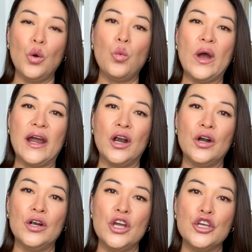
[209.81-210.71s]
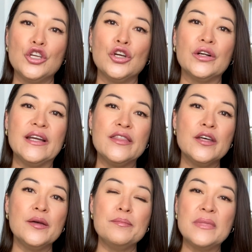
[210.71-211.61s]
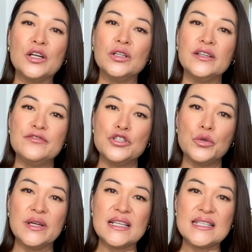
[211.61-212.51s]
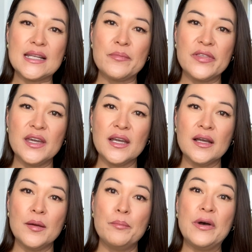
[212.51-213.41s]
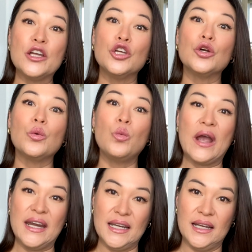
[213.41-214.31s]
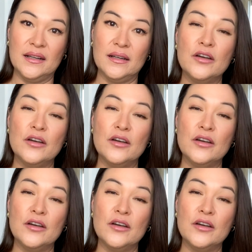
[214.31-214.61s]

where you're in the middle of doing something, but you're waiting.